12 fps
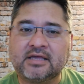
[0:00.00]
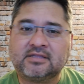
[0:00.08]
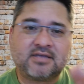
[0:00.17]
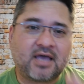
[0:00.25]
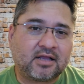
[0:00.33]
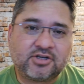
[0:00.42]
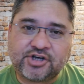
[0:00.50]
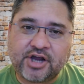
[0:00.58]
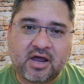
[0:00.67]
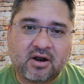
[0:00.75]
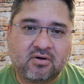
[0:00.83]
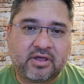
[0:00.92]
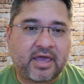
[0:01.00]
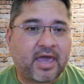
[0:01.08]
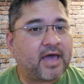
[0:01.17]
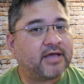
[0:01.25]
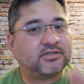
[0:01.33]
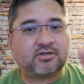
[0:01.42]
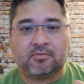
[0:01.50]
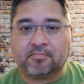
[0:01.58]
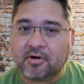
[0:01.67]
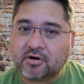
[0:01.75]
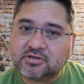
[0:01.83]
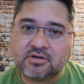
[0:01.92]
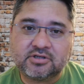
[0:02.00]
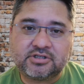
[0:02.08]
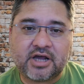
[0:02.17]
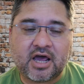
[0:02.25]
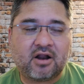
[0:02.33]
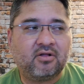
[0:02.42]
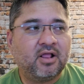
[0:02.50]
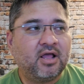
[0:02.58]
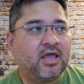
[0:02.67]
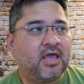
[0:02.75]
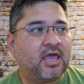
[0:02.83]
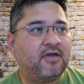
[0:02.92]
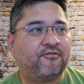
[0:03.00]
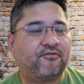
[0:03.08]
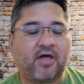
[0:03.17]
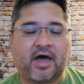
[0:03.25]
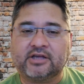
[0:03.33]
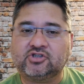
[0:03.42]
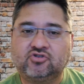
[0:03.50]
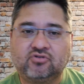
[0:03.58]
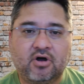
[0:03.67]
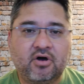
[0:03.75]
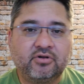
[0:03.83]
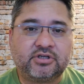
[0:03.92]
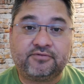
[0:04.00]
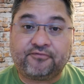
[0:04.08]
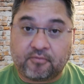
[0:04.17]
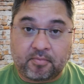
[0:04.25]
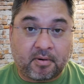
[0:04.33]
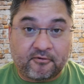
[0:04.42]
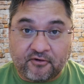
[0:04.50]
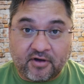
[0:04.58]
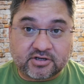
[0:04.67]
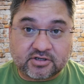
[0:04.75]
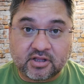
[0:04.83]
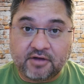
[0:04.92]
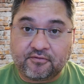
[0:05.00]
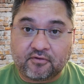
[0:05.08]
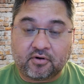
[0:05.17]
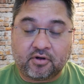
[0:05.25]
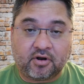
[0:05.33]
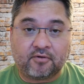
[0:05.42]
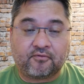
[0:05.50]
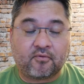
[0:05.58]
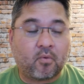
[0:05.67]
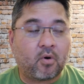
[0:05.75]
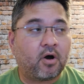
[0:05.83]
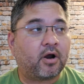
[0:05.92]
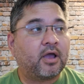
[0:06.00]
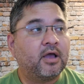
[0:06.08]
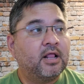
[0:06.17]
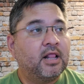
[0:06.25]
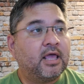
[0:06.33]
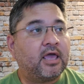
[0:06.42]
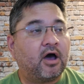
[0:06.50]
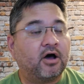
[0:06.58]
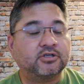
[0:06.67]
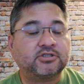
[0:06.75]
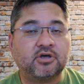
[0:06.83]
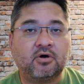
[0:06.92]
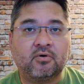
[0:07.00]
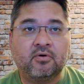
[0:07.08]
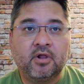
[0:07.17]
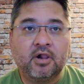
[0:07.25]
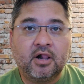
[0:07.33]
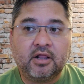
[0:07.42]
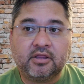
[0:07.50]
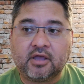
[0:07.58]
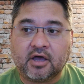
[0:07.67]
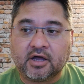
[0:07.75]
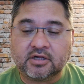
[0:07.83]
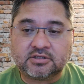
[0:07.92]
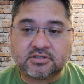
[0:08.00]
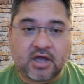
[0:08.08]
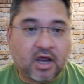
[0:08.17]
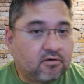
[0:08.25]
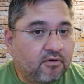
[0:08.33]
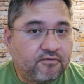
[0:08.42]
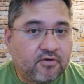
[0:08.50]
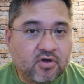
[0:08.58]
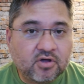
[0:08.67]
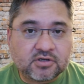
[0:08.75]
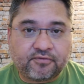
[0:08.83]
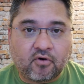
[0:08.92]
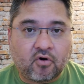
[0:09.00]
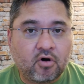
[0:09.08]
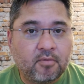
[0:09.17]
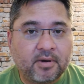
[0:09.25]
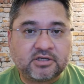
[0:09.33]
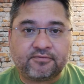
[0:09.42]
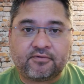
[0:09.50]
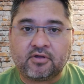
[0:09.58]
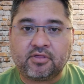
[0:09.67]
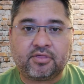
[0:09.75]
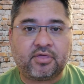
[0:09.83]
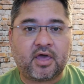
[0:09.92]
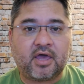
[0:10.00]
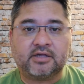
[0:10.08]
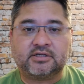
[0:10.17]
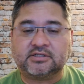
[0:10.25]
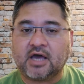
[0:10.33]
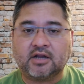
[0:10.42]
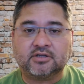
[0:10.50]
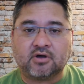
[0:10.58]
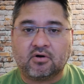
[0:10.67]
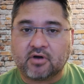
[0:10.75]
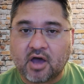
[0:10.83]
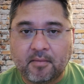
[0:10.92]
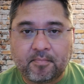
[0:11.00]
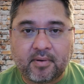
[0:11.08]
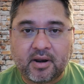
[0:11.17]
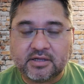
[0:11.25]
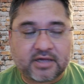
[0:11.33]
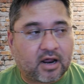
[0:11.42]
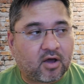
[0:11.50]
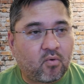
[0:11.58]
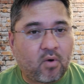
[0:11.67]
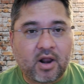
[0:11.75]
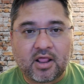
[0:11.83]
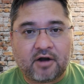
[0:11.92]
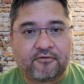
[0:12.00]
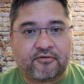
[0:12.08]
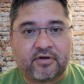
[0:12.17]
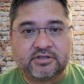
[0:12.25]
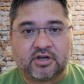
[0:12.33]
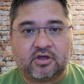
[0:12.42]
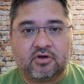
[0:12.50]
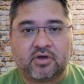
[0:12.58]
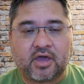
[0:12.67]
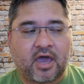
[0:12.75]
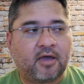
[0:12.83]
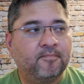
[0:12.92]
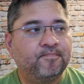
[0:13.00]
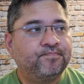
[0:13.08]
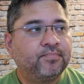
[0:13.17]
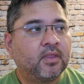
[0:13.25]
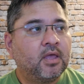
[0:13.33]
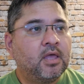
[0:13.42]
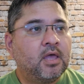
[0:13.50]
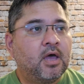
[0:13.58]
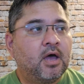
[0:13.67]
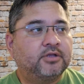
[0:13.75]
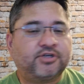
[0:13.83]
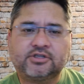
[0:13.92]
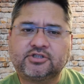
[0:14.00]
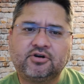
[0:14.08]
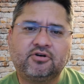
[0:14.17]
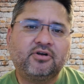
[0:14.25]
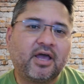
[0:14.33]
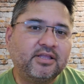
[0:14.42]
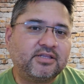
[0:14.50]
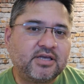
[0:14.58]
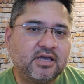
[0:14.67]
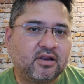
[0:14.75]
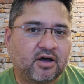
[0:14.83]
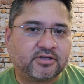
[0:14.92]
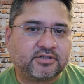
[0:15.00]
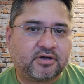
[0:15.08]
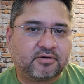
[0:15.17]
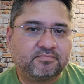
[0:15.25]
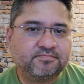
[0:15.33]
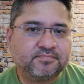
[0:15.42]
a tech channel. He has his own personal channel. He flies drones professionally for you know for work. He also does tech reviews for a whole bunch of other things. He's got his own company. He's got quite a lot of friends in the UK. Just turned 19, also.